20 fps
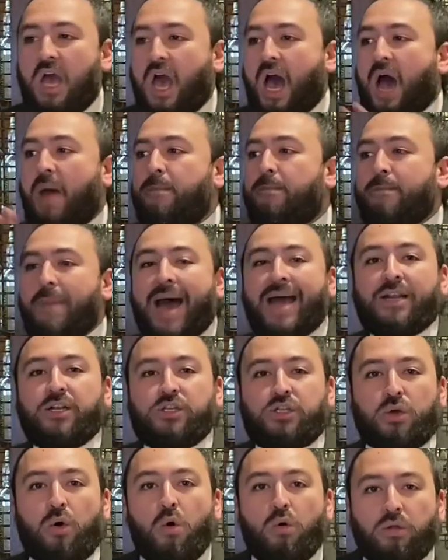and
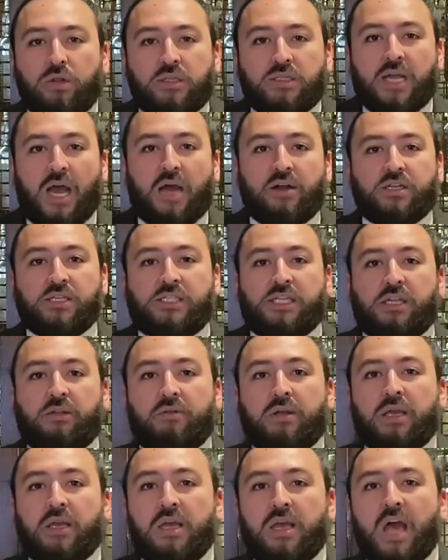manage the whole entire
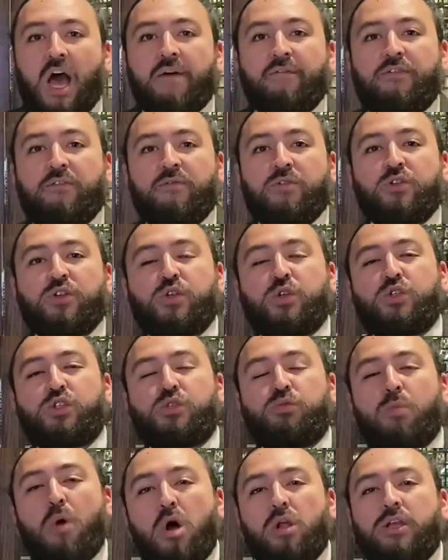distillery. And from the
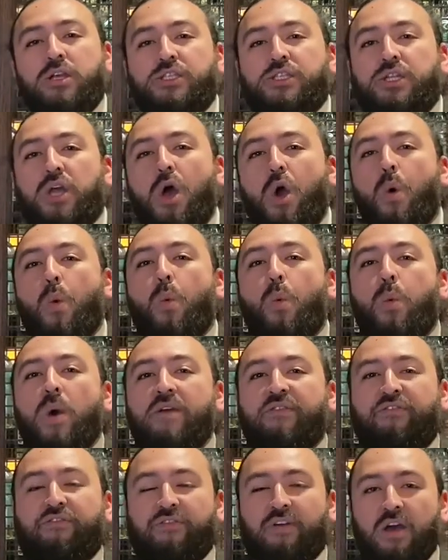smallest
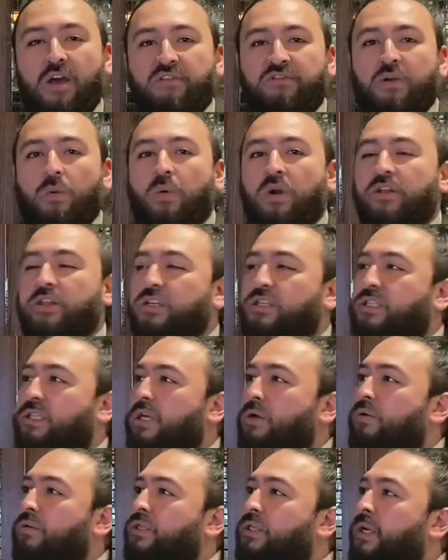whiff from one of the
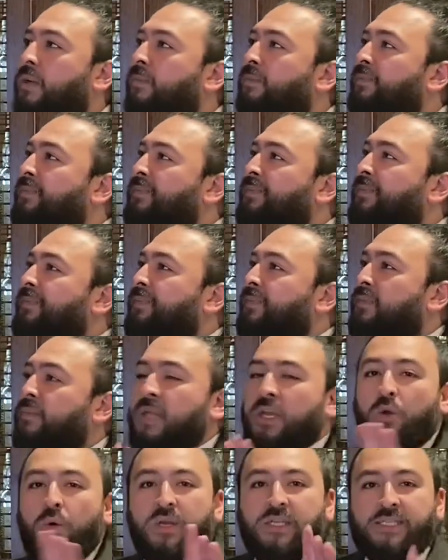stills,
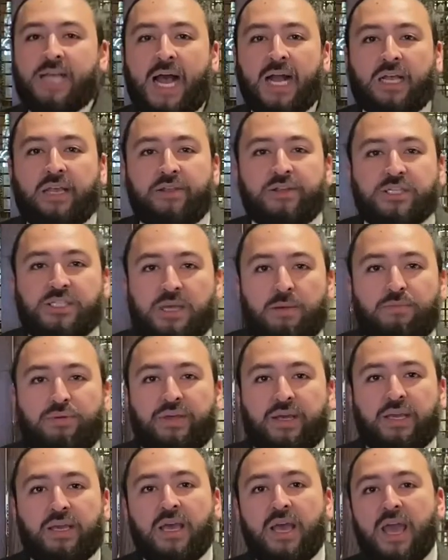they know exactly that
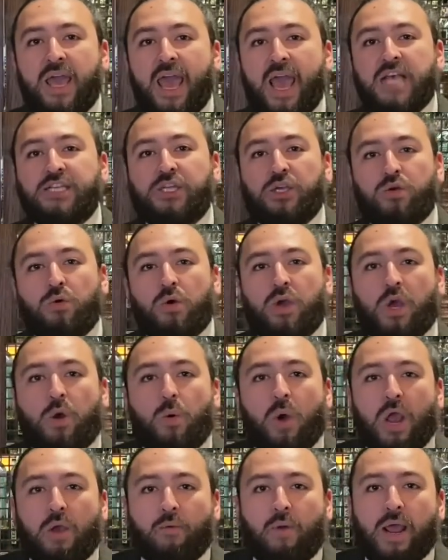something isn't going
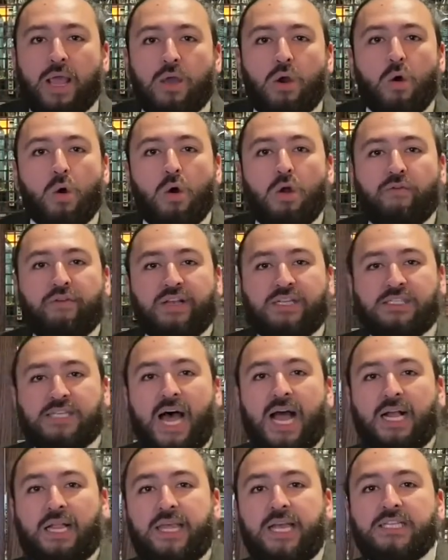quite right, or if
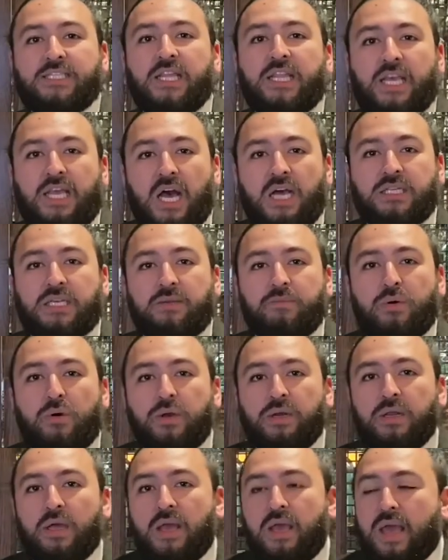exactly it's at the cutting
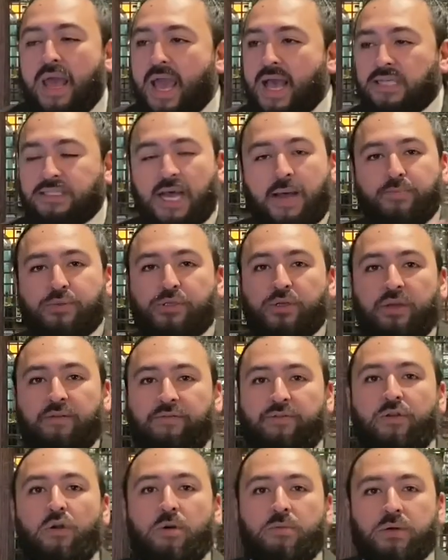point. It is absolutely
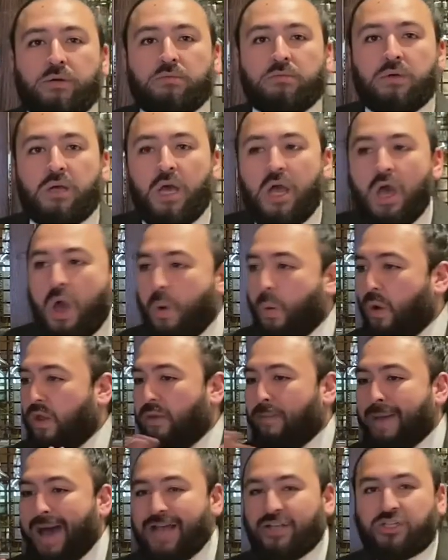phenomenal. Where
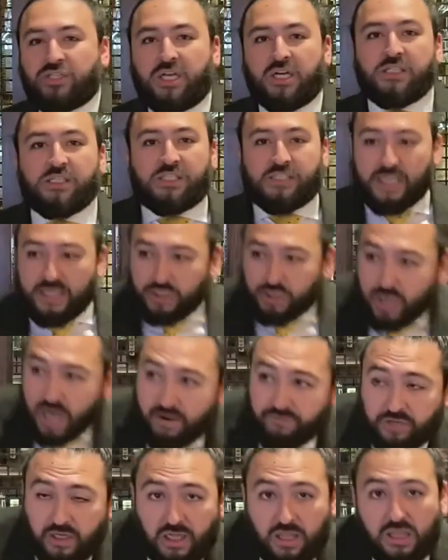the mash tun sits, you
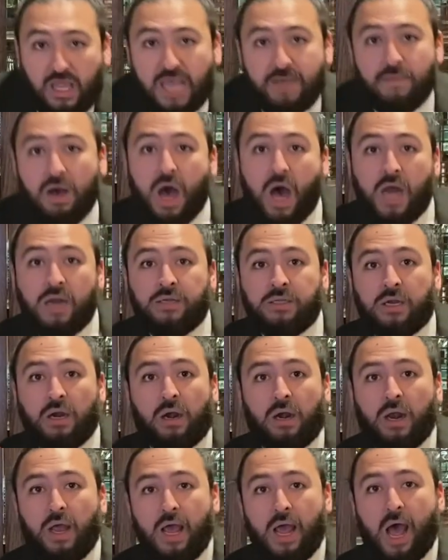have to climb
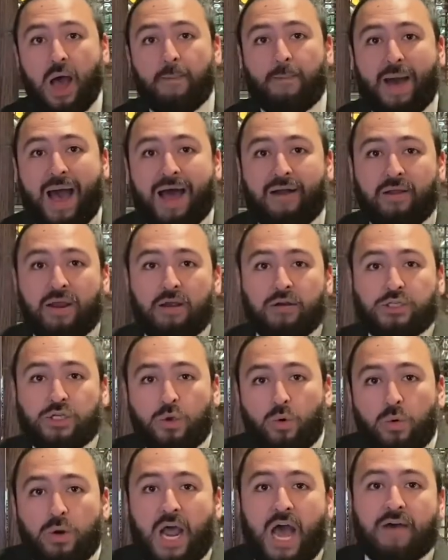under a barrier to
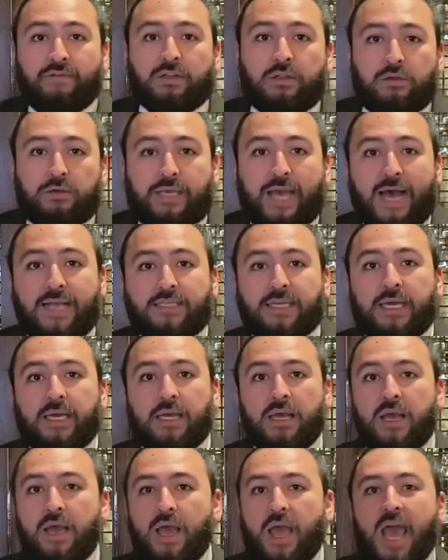go and have a look at it.
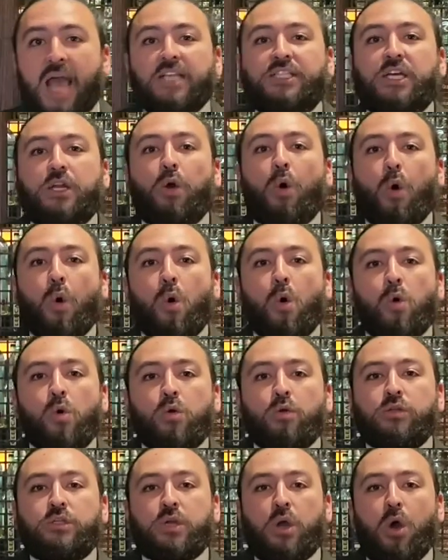It's an
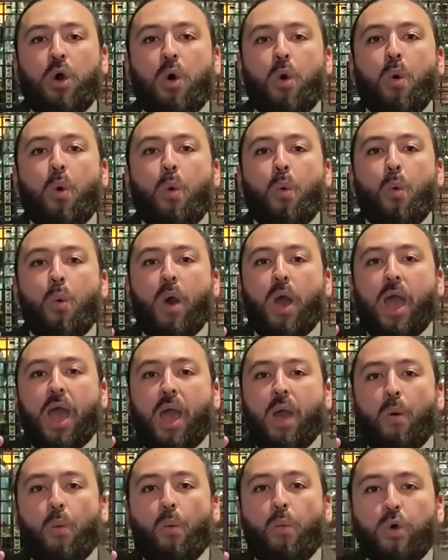old
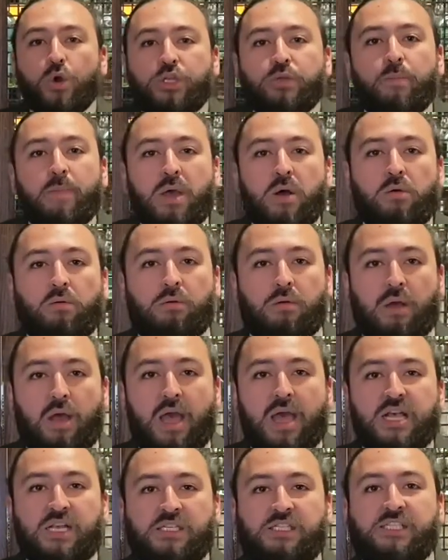wood mill
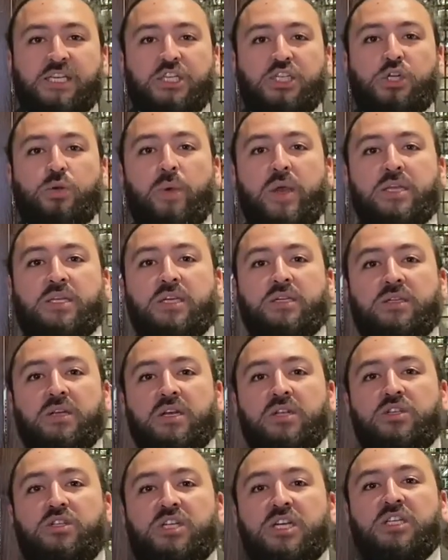
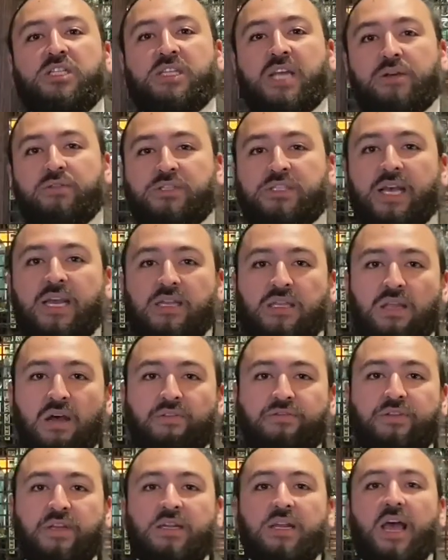situated just outside
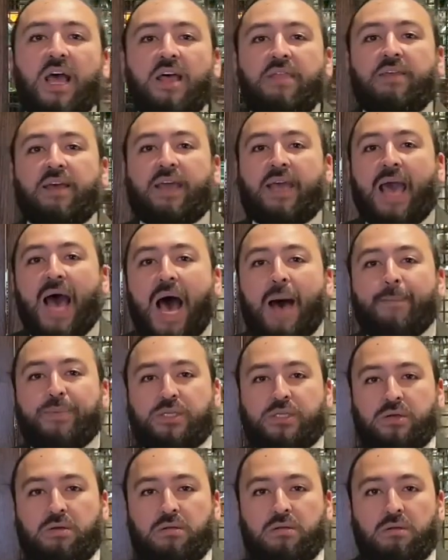Dufftown, the
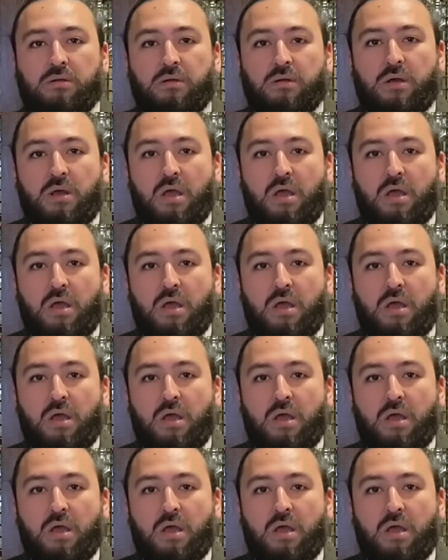capital